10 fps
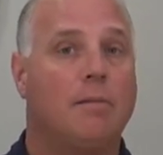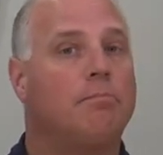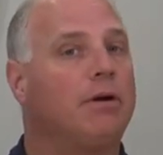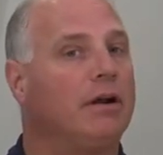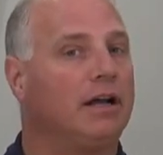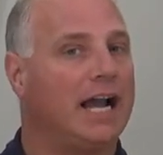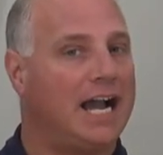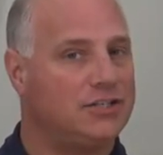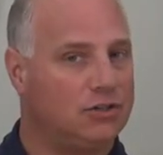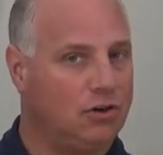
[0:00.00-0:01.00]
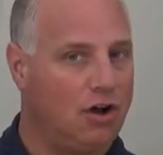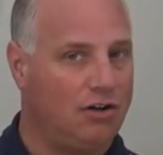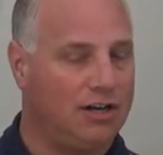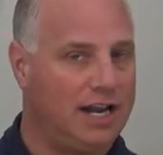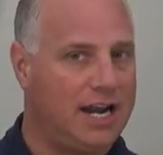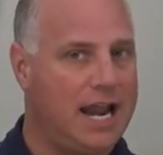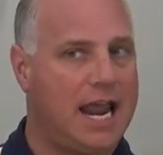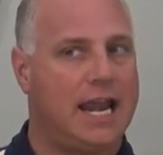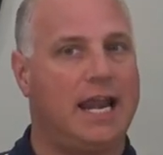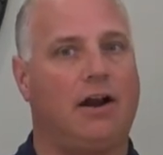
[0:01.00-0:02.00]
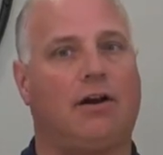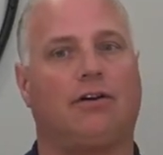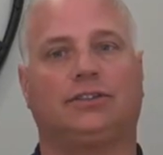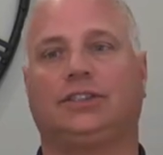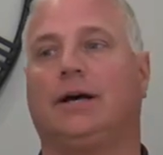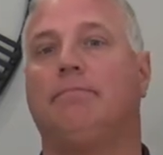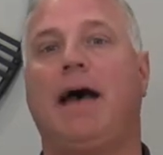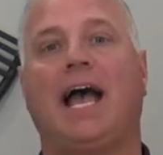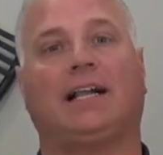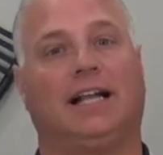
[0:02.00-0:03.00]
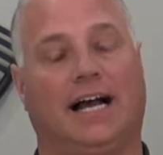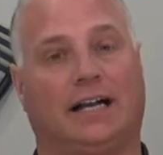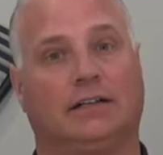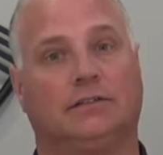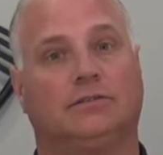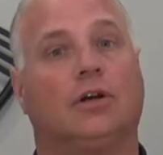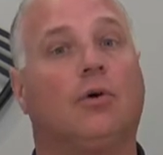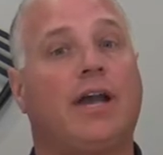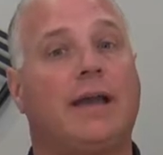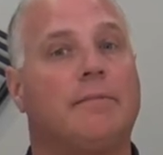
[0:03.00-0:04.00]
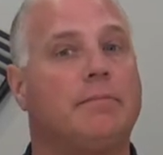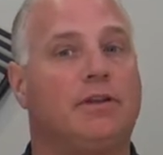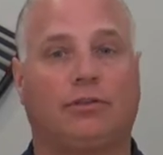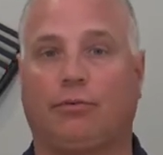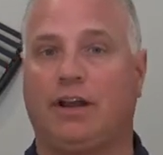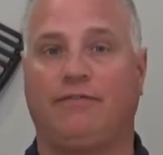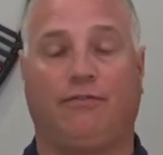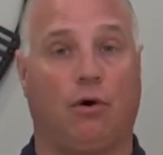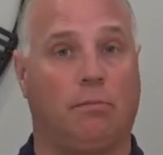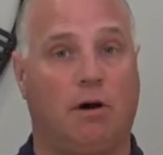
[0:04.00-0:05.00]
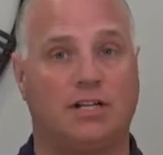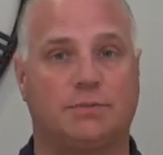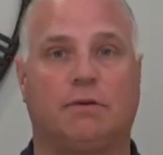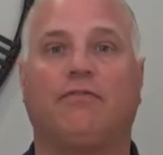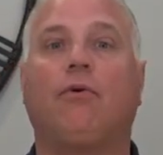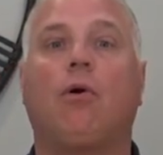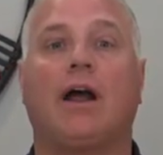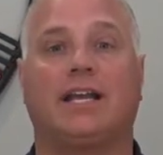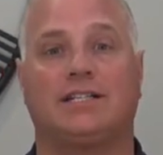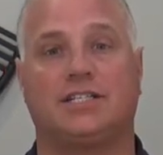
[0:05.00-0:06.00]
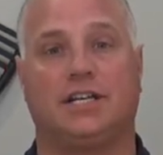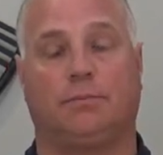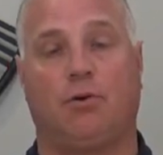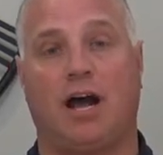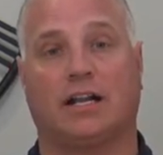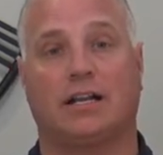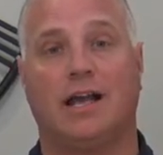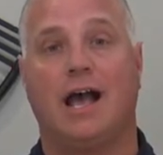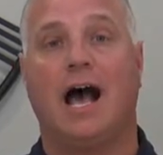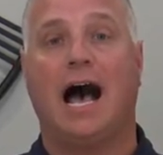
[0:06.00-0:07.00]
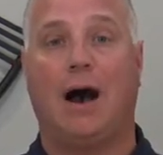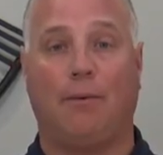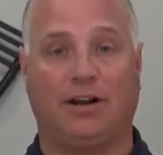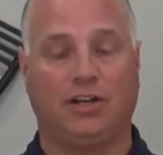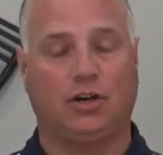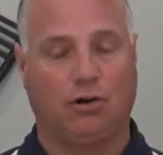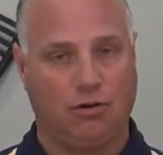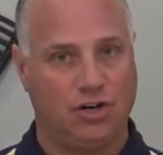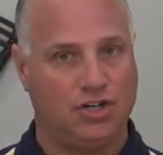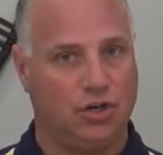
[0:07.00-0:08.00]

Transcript: but guys are calling in and there's a backlog. okay, maybe three, four months before I can see a product. I want to encourage